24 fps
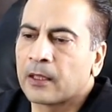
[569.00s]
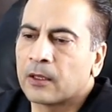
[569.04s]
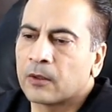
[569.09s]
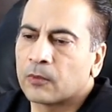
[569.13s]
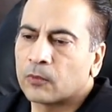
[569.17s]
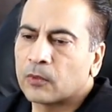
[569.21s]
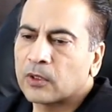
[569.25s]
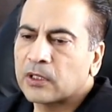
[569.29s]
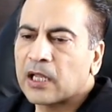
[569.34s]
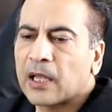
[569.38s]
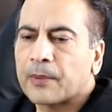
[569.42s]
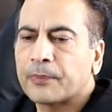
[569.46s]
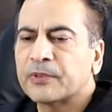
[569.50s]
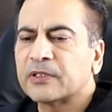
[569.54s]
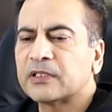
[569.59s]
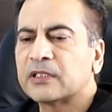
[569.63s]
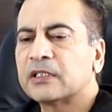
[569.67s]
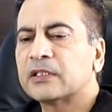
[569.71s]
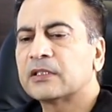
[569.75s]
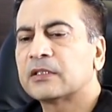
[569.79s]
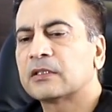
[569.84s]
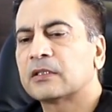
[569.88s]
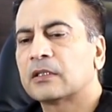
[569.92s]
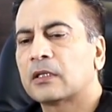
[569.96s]
what happens
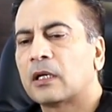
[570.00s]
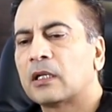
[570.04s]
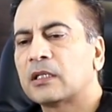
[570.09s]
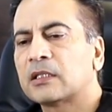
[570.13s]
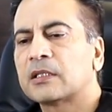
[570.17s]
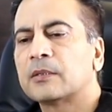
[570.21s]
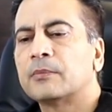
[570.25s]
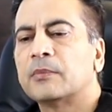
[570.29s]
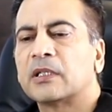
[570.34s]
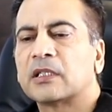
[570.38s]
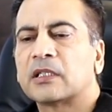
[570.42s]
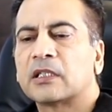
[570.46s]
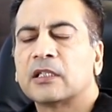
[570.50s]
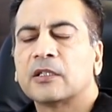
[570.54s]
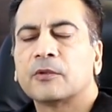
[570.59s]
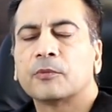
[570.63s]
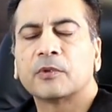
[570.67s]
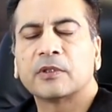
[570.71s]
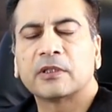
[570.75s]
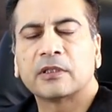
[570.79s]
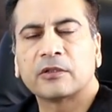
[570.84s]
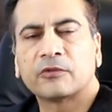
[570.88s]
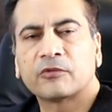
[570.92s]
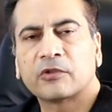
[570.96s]
is ultimately
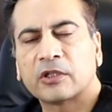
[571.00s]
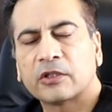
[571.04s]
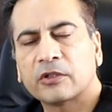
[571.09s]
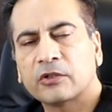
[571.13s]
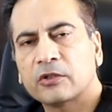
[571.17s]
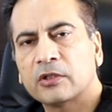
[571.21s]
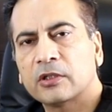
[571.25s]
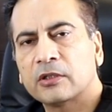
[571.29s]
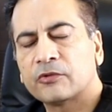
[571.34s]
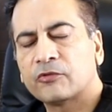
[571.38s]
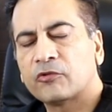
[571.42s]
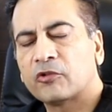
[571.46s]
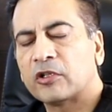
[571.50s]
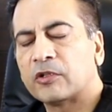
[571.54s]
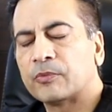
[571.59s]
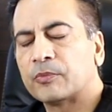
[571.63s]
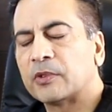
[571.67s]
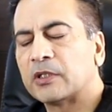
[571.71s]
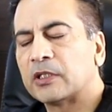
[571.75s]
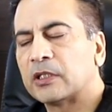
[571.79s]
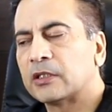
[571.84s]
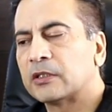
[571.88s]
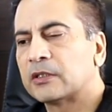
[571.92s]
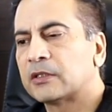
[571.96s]
with the traditional
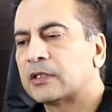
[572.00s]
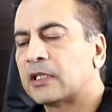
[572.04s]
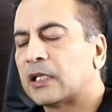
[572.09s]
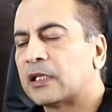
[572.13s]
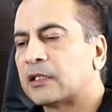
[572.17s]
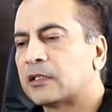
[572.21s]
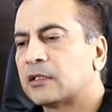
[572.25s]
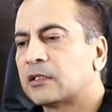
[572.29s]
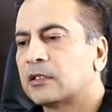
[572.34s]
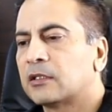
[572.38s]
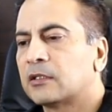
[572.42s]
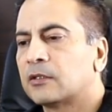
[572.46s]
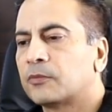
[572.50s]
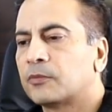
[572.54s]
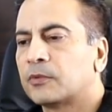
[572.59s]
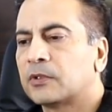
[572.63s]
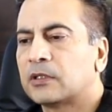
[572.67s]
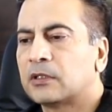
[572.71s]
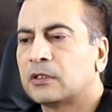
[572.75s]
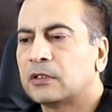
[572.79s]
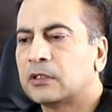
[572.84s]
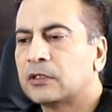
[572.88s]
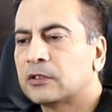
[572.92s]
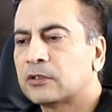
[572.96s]
treatment is that
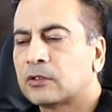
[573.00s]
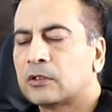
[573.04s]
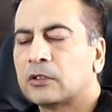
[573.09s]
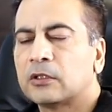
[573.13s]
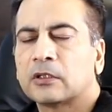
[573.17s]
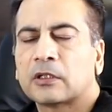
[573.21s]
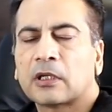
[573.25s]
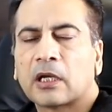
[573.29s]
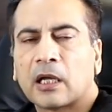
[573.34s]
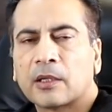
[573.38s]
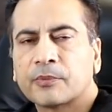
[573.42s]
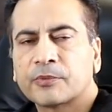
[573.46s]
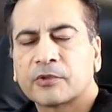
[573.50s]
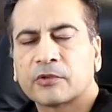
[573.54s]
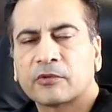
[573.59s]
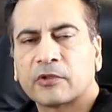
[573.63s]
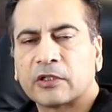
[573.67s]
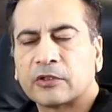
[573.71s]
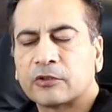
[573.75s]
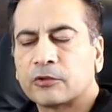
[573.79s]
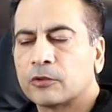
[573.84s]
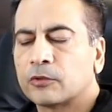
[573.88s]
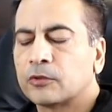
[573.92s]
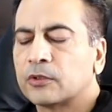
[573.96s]
with the insulin carbs
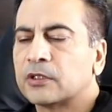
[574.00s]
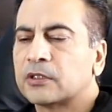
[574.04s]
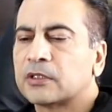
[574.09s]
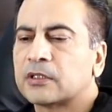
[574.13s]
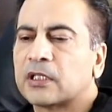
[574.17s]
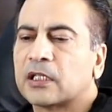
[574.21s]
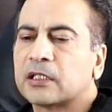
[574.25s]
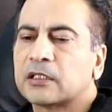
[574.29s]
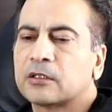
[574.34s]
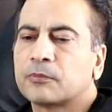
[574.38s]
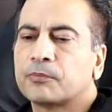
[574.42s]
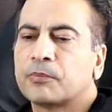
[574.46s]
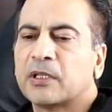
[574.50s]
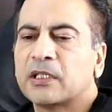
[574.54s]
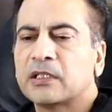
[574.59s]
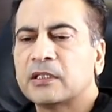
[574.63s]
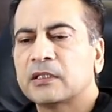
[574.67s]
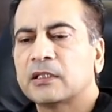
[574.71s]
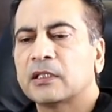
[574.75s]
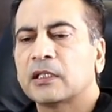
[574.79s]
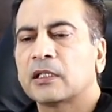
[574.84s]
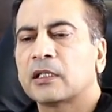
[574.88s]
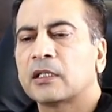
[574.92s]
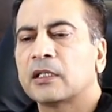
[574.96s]
ratio is that
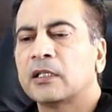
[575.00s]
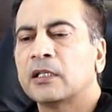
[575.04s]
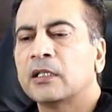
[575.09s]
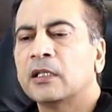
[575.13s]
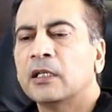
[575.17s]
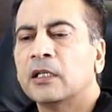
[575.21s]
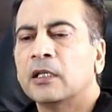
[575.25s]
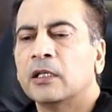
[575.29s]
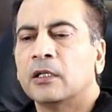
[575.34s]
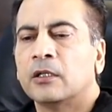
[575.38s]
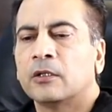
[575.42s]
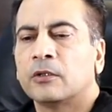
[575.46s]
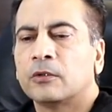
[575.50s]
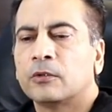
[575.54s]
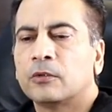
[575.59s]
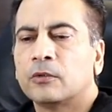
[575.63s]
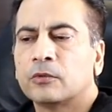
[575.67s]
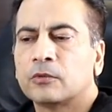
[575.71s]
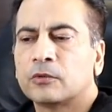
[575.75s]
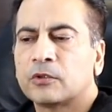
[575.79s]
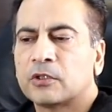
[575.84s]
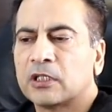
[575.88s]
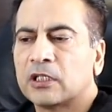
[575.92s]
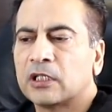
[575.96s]
basically
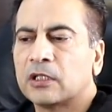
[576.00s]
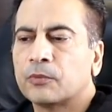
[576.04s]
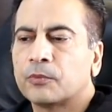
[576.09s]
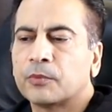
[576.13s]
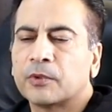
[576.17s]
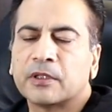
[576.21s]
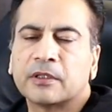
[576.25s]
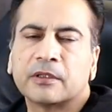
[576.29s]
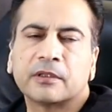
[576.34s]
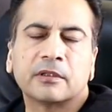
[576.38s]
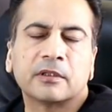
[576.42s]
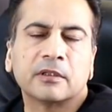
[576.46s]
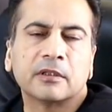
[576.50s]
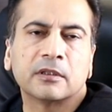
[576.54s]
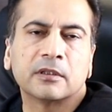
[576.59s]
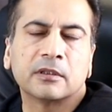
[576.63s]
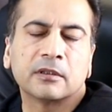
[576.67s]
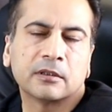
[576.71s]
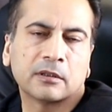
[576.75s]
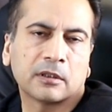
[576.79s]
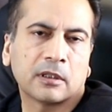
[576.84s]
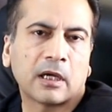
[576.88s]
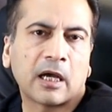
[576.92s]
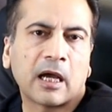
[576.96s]
you deal with
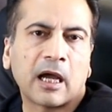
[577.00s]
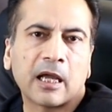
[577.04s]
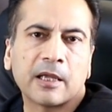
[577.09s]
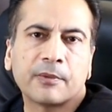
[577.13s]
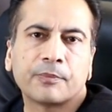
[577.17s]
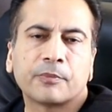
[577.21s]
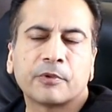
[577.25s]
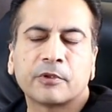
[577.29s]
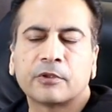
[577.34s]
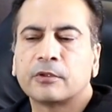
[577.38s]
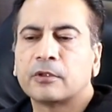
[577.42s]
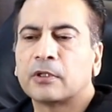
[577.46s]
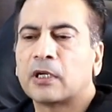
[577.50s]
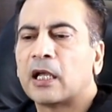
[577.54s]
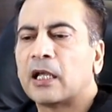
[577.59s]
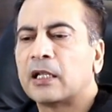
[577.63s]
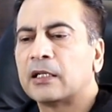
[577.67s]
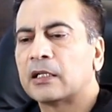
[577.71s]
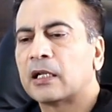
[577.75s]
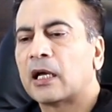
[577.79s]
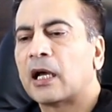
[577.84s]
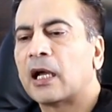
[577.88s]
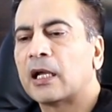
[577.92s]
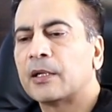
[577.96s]
the hyper
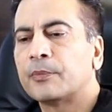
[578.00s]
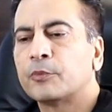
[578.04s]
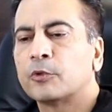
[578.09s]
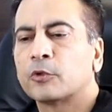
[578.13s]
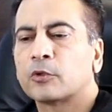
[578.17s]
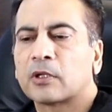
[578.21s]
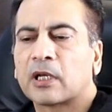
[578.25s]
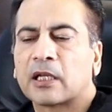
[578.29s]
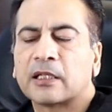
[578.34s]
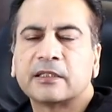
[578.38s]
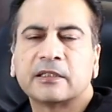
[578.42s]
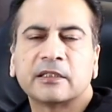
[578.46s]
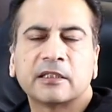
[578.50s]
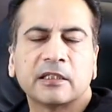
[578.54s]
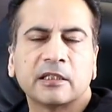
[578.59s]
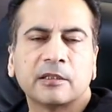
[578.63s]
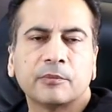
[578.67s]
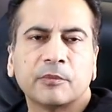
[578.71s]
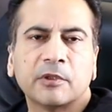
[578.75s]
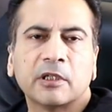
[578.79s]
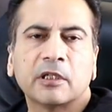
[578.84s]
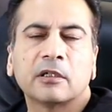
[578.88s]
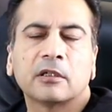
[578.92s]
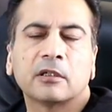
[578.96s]
and
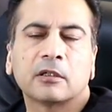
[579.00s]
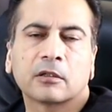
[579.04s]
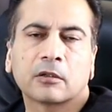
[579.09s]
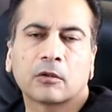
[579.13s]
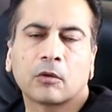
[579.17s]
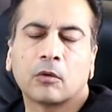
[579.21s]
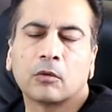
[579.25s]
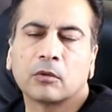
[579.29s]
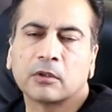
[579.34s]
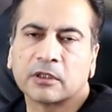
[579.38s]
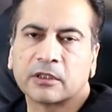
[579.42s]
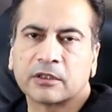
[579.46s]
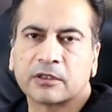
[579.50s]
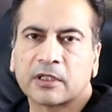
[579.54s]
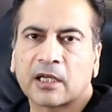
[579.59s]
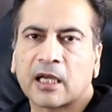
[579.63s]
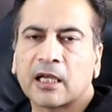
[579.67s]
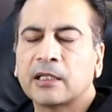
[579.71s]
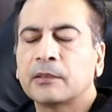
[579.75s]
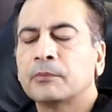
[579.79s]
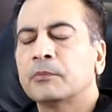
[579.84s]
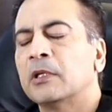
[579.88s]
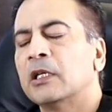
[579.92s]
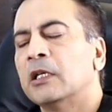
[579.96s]
hypoglycemia all the
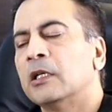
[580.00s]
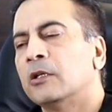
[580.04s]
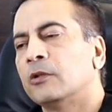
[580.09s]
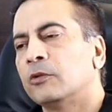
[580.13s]
time.